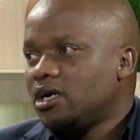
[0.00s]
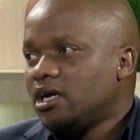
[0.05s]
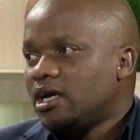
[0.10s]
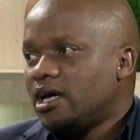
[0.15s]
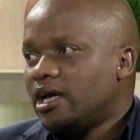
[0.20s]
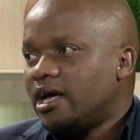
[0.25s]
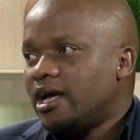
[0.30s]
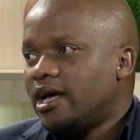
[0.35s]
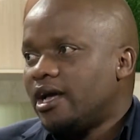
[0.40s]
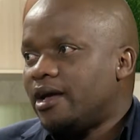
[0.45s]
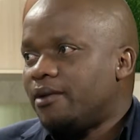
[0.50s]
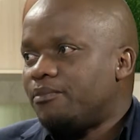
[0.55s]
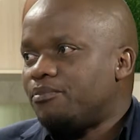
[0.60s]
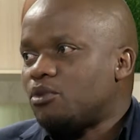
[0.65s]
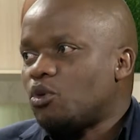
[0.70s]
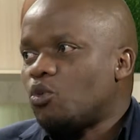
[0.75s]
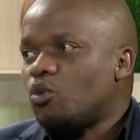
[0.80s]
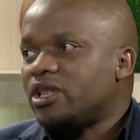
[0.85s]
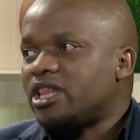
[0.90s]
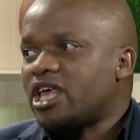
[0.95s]
Mm. Um,
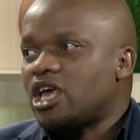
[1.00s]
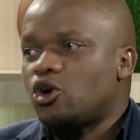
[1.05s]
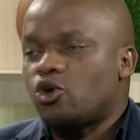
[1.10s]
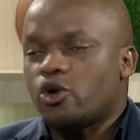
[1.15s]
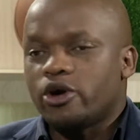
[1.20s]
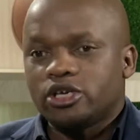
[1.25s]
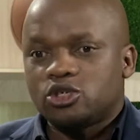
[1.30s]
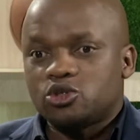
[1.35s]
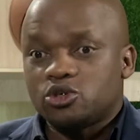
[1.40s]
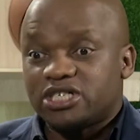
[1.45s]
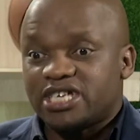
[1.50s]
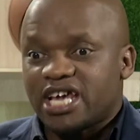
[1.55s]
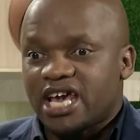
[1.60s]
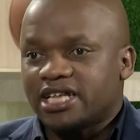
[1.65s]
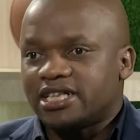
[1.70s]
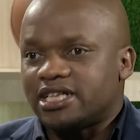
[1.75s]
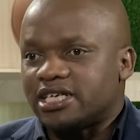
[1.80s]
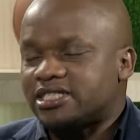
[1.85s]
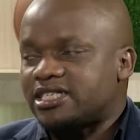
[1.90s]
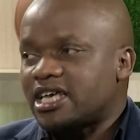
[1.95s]
were they going to
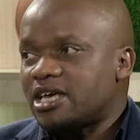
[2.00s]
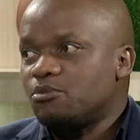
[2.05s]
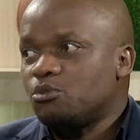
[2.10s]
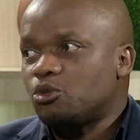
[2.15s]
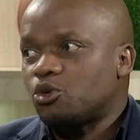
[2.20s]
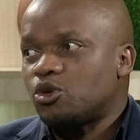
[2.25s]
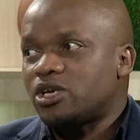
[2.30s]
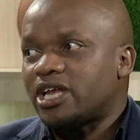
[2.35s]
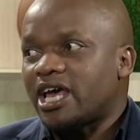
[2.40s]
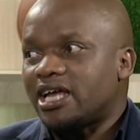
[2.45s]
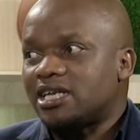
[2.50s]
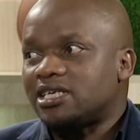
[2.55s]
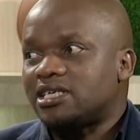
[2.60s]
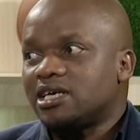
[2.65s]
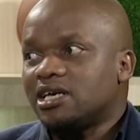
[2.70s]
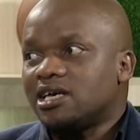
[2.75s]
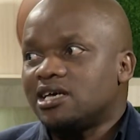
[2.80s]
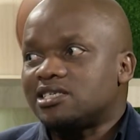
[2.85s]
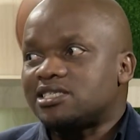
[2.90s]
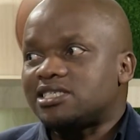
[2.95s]
take the same route had
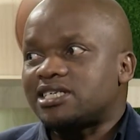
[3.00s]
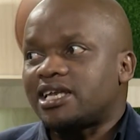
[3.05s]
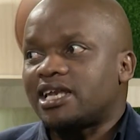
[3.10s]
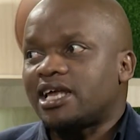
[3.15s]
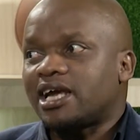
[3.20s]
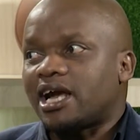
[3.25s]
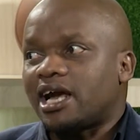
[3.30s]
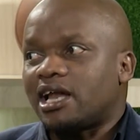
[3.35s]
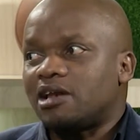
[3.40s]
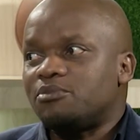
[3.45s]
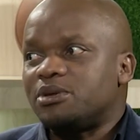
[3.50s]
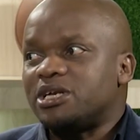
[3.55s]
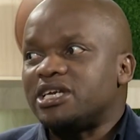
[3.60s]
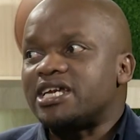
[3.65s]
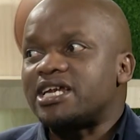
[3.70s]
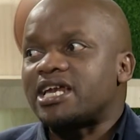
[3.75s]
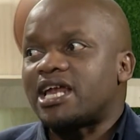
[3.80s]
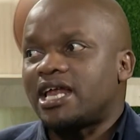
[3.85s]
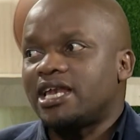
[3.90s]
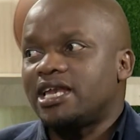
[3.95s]
Senegal been
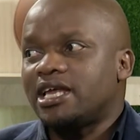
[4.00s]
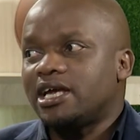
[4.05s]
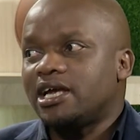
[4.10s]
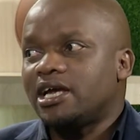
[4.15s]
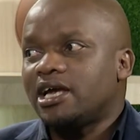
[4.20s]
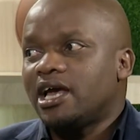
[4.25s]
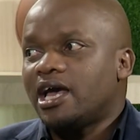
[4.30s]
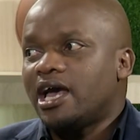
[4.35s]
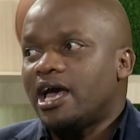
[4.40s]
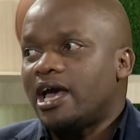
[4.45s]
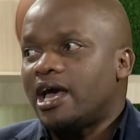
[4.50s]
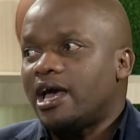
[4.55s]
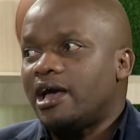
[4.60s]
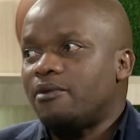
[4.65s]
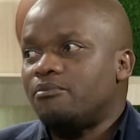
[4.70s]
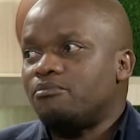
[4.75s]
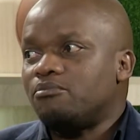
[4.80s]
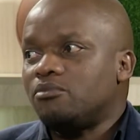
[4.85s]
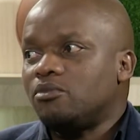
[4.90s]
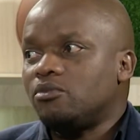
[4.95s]
running
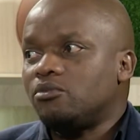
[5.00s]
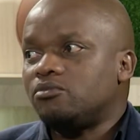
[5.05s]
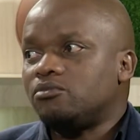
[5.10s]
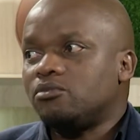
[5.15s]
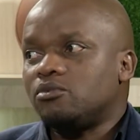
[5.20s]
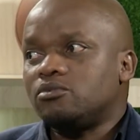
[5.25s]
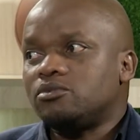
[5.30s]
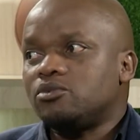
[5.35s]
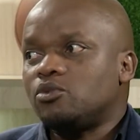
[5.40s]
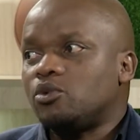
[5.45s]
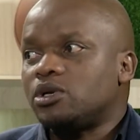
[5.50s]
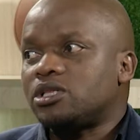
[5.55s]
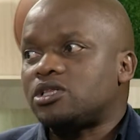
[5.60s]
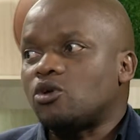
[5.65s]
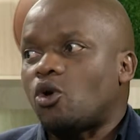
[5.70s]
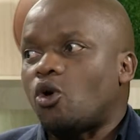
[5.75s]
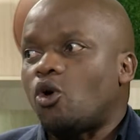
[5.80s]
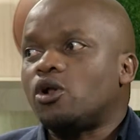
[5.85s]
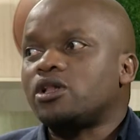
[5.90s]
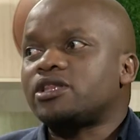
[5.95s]
um, with
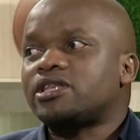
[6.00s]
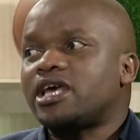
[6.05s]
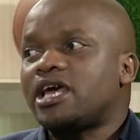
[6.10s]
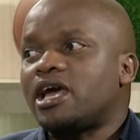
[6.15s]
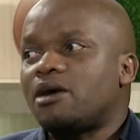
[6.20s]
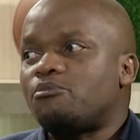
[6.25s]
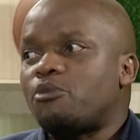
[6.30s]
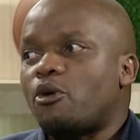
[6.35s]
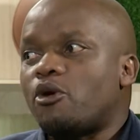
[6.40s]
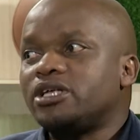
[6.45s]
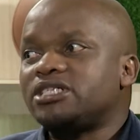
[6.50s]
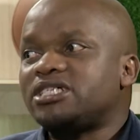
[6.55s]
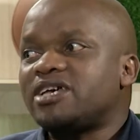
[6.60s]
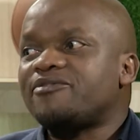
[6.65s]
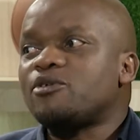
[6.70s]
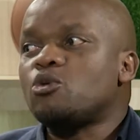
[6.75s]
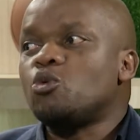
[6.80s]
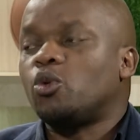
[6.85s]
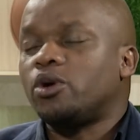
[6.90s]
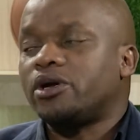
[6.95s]
all their points,
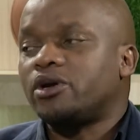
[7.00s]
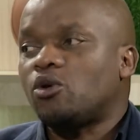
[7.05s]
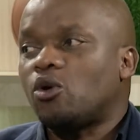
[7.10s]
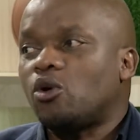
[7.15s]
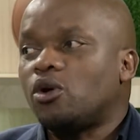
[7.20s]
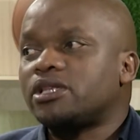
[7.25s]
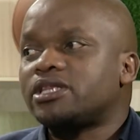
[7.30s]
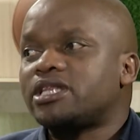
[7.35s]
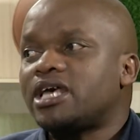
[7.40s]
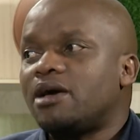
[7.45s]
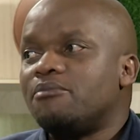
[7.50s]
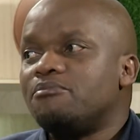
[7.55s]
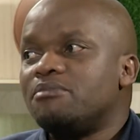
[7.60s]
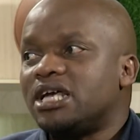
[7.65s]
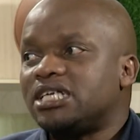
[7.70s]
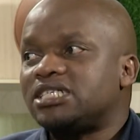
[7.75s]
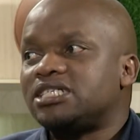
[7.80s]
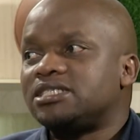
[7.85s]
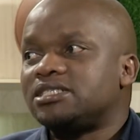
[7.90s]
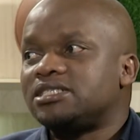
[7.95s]
having won all their
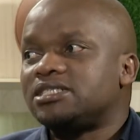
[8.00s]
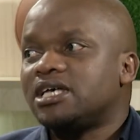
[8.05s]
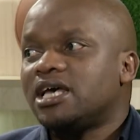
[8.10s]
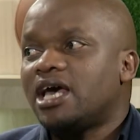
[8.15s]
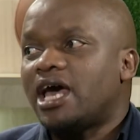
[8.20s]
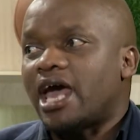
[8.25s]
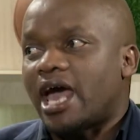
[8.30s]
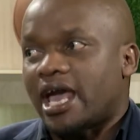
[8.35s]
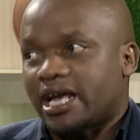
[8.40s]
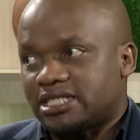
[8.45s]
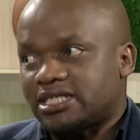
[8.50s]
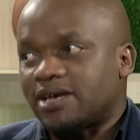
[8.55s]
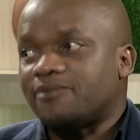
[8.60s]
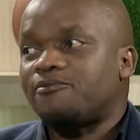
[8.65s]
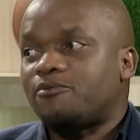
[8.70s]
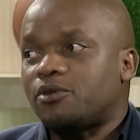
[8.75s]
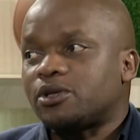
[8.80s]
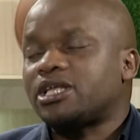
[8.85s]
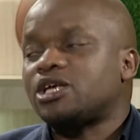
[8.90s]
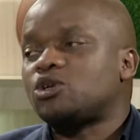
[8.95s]
matches except
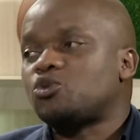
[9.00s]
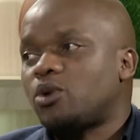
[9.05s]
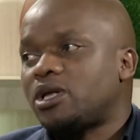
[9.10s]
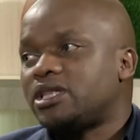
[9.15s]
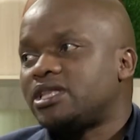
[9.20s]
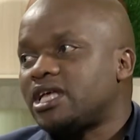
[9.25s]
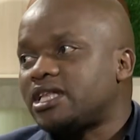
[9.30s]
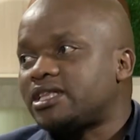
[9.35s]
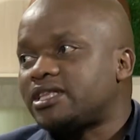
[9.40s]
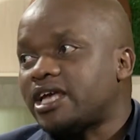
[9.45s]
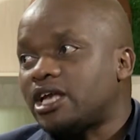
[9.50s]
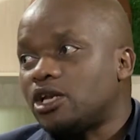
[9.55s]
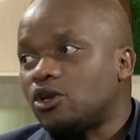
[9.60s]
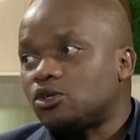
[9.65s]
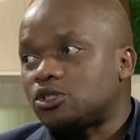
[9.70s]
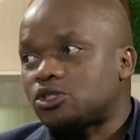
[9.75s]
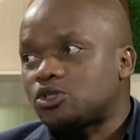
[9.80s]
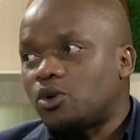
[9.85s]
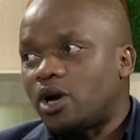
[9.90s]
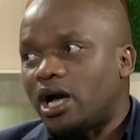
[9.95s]
for that one that they
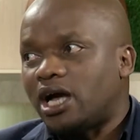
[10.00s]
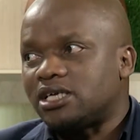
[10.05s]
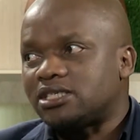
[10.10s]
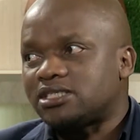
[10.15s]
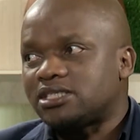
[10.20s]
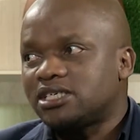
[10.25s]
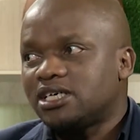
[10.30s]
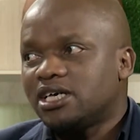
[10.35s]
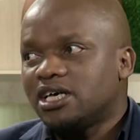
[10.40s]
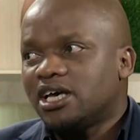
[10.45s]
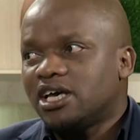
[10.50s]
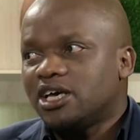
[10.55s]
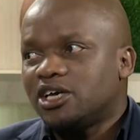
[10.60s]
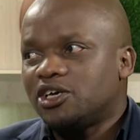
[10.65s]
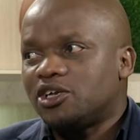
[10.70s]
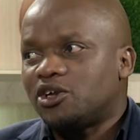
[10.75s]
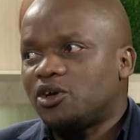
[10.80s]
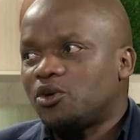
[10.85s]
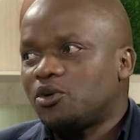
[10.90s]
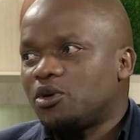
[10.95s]
lost to us.
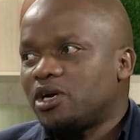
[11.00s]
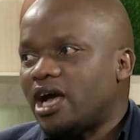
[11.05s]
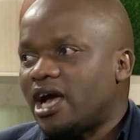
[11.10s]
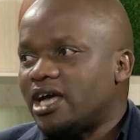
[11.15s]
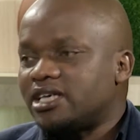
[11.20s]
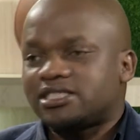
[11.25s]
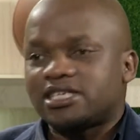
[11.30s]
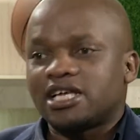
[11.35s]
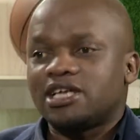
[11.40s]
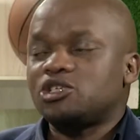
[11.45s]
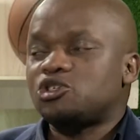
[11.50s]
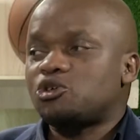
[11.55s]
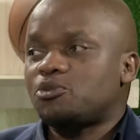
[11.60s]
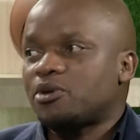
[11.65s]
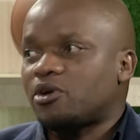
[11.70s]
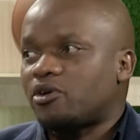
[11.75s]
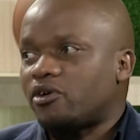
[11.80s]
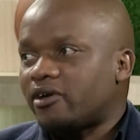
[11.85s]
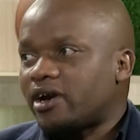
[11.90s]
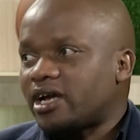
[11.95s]
You know, I stand to be
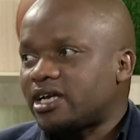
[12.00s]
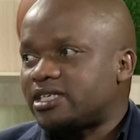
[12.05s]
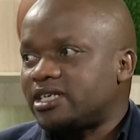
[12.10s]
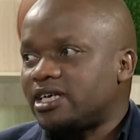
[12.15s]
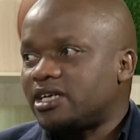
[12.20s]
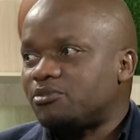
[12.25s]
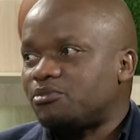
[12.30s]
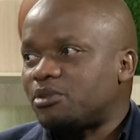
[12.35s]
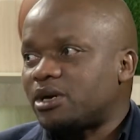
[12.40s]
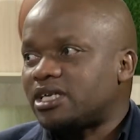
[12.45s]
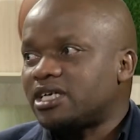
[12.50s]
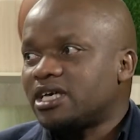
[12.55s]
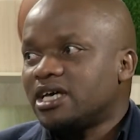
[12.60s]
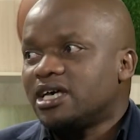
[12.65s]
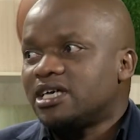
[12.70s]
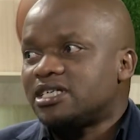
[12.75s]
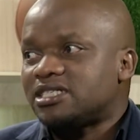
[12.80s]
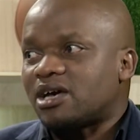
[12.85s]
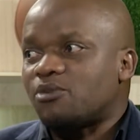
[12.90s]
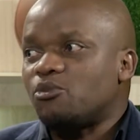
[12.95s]
corrected, but
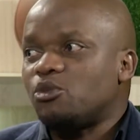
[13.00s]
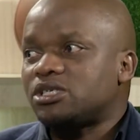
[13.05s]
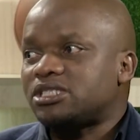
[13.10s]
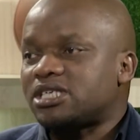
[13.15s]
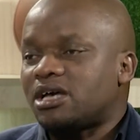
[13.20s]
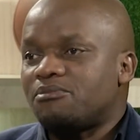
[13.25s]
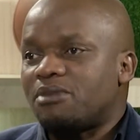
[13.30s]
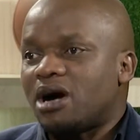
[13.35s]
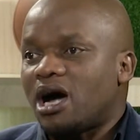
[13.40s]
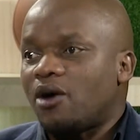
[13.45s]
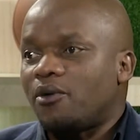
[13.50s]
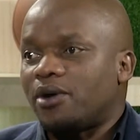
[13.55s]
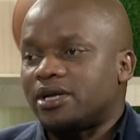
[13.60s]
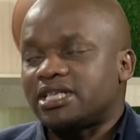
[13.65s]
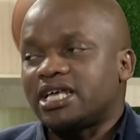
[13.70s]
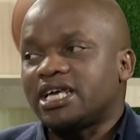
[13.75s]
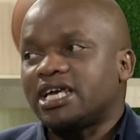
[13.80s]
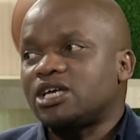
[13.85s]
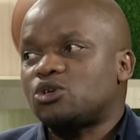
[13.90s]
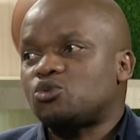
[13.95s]
somewhere, somehow, I
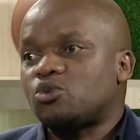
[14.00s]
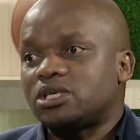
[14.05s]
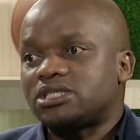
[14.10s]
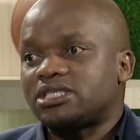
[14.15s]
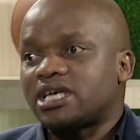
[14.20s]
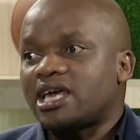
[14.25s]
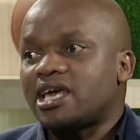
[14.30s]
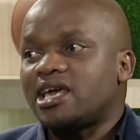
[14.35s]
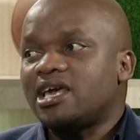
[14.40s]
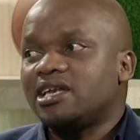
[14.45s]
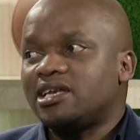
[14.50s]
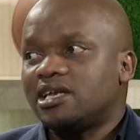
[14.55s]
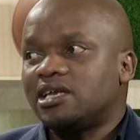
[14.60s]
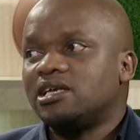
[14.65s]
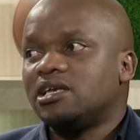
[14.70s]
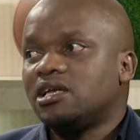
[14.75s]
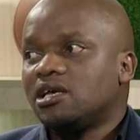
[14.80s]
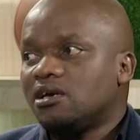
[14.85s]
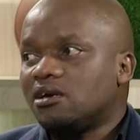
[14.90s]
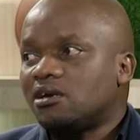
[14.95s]
think it was a
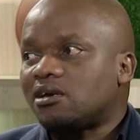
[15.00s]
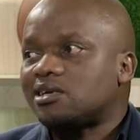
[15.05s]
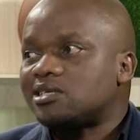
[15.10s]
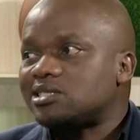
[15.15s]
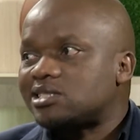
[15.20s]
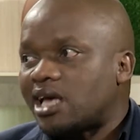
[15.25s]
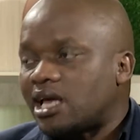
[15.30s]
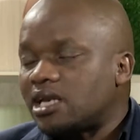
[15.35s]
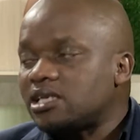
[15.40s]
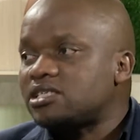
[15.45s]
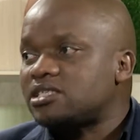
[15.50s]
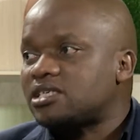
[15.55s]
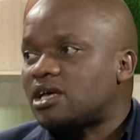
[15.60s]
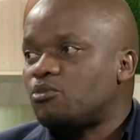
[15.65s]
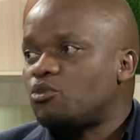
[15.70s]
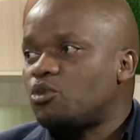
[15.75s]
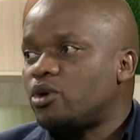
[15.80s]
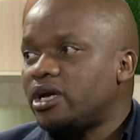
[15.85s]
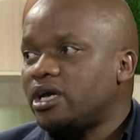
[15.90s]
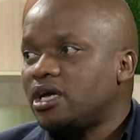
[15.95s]
hidden result
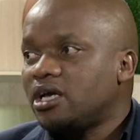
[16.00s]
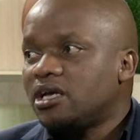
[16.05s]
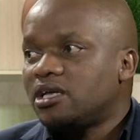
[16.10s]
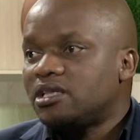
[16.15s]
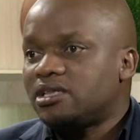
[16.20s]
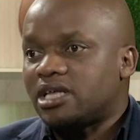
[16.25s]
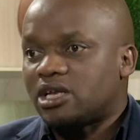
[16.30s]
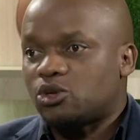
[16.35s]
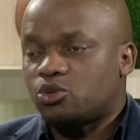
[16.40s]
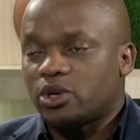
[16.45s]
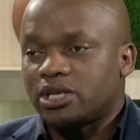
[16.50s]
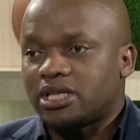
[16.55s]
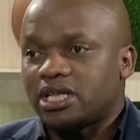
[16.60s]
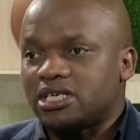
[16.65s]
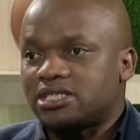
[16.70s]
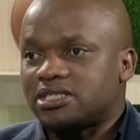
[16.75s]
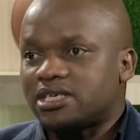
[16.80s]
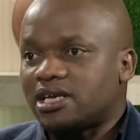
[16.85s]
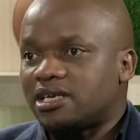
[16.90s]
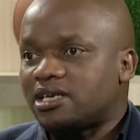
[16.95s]
somewhere that where they
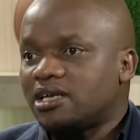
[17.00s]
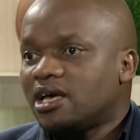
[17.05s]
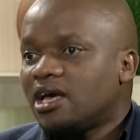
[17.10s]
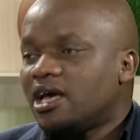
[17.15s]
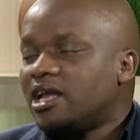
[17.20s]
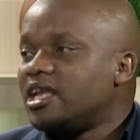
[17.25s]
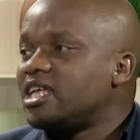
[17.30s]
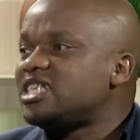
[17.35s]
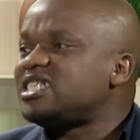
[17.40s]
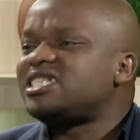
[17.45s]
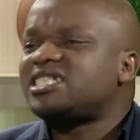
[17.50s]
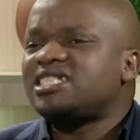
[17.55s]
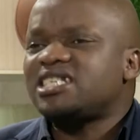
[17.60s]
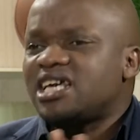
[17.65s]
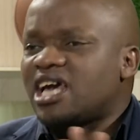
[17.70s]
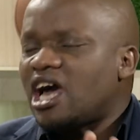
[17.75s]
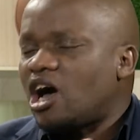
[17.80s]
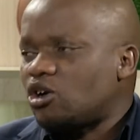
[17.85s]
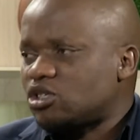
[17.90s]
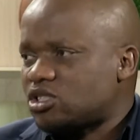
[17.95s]
said, let's see
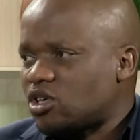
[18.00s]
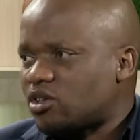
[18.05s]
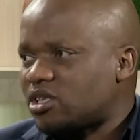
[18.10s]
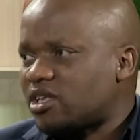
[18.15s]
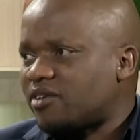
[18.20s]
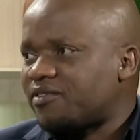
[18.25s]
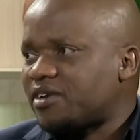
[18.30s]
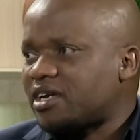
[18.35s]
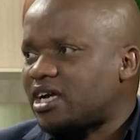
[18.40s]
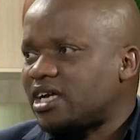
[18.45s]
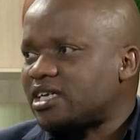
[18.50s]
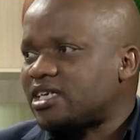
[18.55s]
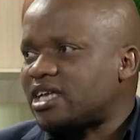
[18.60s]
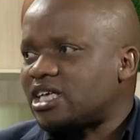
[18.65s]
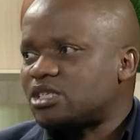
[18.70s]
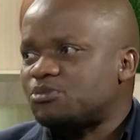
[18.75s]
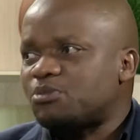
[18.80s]
how South Africa does.